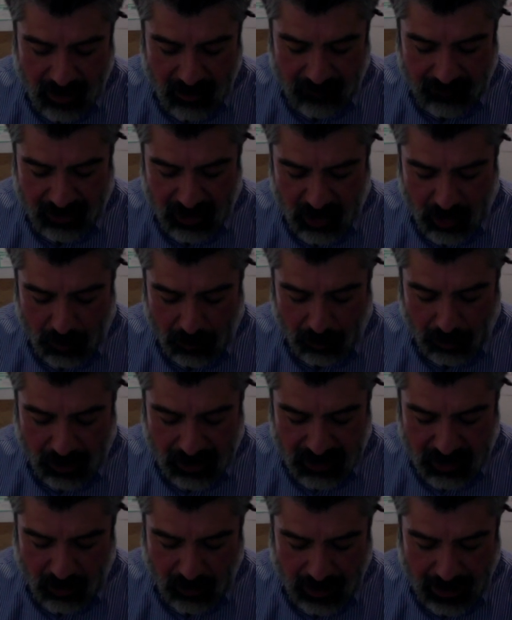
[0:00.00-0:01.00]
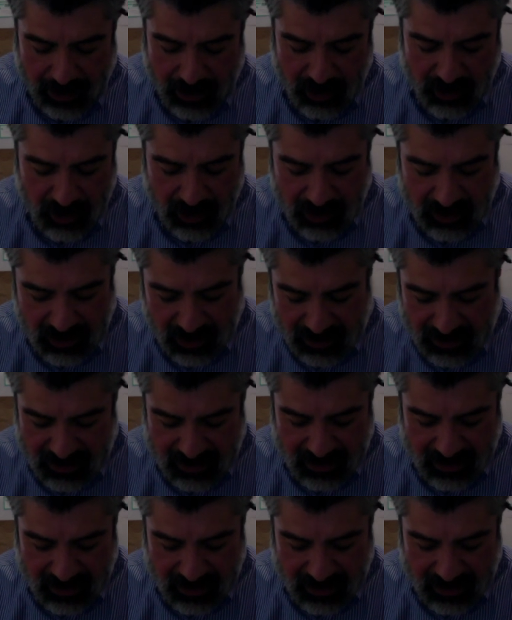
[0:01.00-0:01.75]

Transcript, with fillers: vasopressor agents as